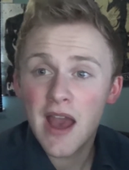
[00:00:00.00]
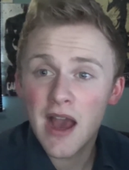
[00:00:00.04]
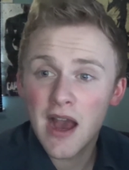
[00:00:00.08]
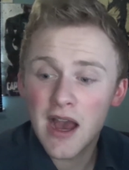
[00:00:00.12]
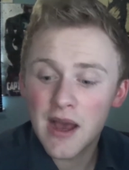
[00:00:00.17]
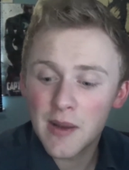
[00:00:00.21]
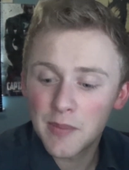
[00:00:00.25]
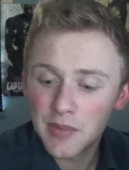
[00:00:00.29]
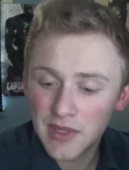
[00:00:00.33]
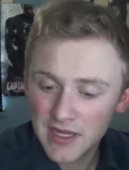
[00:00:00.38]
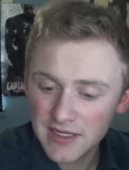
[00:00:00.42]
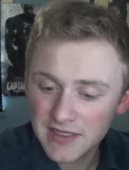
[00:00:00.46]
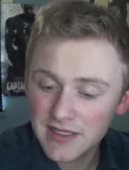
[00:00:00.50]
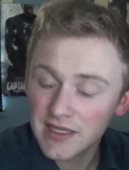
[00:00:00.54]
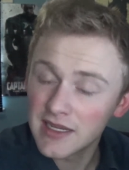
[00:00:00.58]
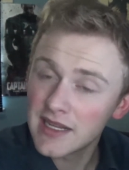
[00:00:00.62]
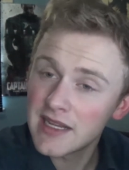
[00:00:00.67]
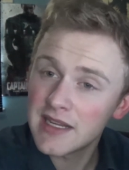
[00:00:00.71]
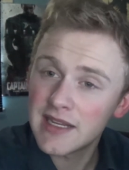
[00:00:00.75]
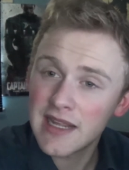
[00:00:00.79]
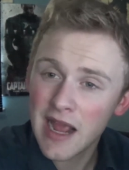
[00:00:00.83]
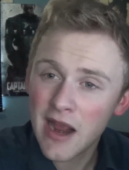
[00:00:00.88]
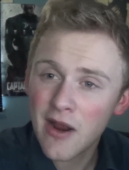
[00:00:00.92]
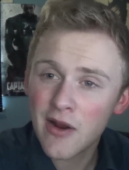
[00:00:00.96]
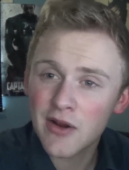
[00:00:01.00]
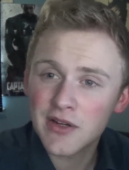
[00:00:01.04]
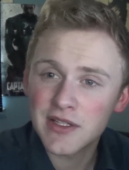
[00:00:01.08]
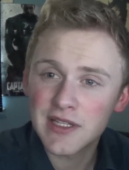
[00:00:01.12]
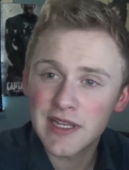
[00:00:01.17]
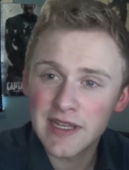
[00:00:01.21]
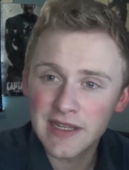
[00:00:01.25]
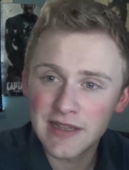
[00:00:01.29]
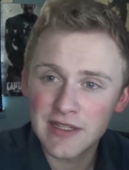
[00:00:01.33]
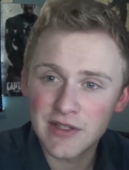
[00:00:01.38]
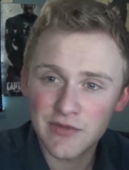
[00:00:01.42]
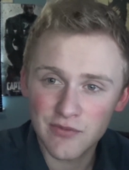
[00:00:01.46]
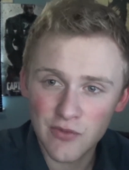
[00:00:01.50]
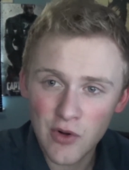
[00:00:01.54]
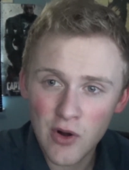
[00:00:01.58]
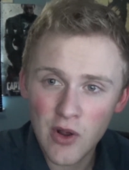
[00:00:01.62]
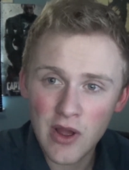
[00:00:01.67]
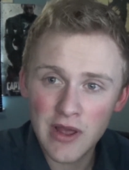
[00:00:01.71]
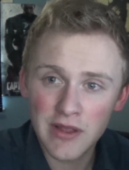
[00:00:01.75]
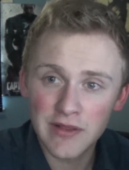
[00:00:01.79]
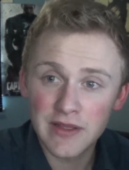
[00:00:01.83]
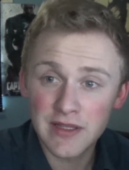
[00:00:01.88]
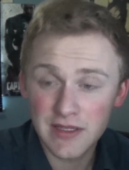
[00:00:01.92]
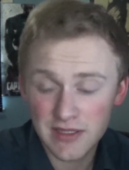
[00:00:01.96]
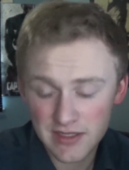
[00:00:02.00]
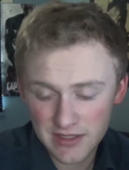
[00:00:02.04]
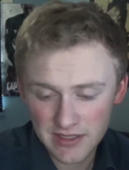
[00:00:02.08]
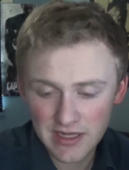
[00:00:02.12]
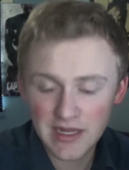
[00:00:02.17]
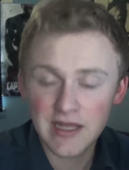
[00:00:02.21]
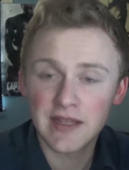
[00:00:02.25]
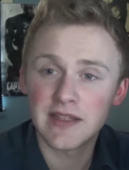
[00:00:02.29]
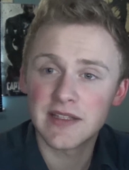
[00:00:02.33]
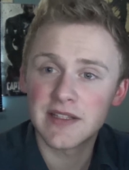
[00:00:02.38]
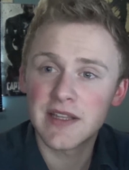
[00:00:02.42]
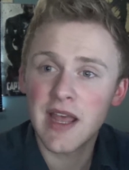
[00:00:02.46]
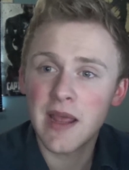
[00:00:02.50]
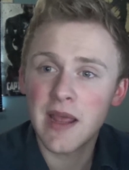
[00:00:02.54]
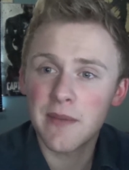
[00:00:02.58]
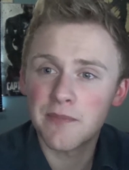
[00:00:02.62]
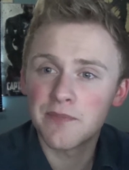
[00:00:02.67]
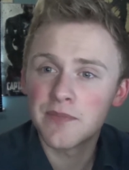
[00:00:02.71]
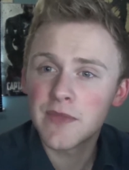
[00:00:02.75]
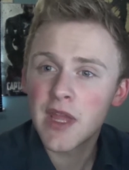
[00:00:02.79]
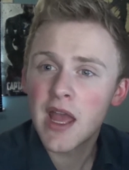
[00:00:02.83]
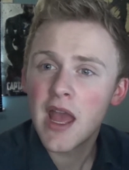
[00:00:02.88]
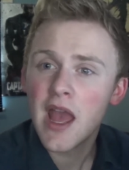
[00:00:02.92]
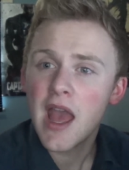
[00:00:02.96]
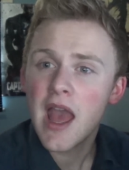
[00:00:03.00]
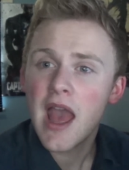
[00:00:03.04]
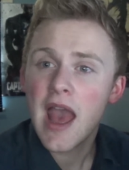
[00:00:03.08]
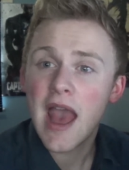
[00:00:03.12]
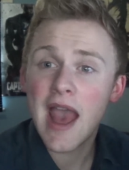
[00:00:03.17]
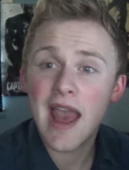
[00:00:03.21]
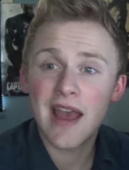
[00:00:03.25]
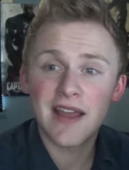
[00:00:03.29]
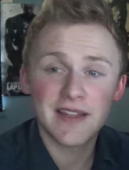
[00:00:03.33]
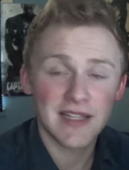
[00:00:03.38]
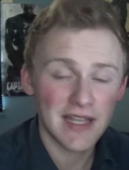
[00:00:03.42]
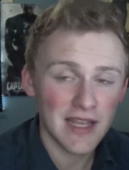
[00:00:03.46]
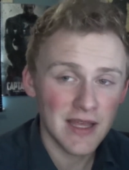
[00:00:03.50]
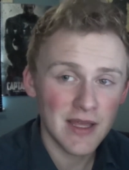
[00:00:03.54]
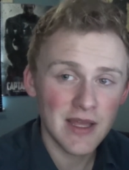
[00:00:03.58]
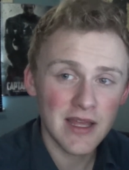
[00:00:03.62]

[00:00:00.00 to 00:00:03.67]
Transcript: uh, plays the lead character in this in this in this game, and